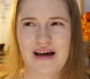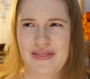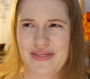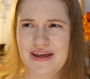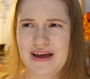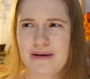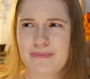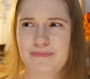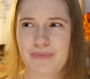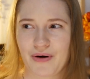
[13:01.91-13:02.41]
I
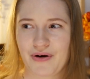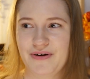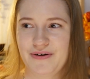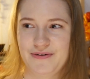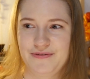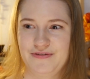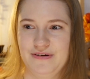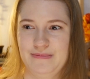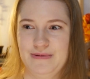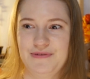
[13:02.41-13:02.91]
think I borrowed
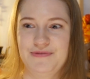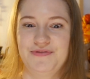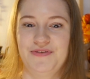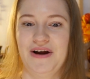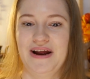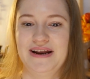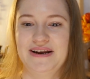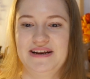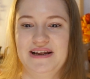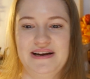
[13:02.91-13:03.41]
it from a
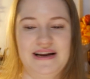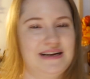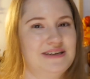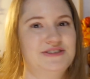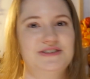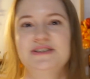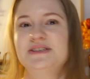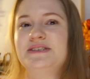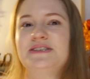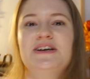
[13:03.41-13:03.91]
friend, and I
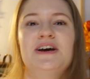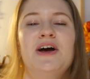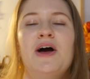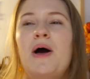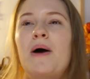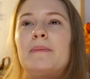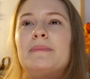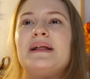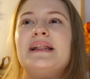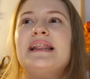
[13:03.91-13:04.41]
just
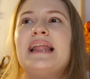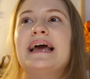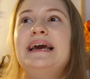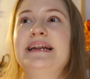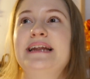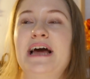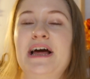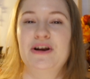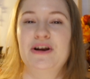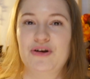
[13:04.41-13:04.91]

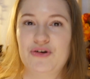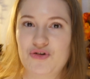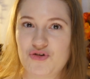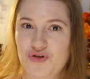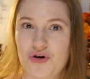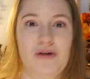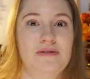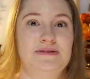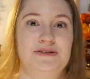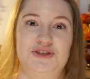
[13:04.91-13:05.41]
played
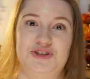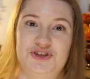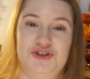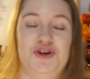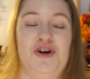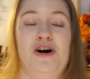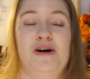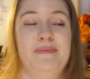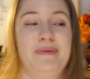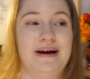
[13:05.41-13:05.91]

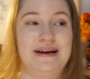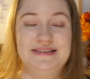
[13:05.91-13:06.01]
non-stop.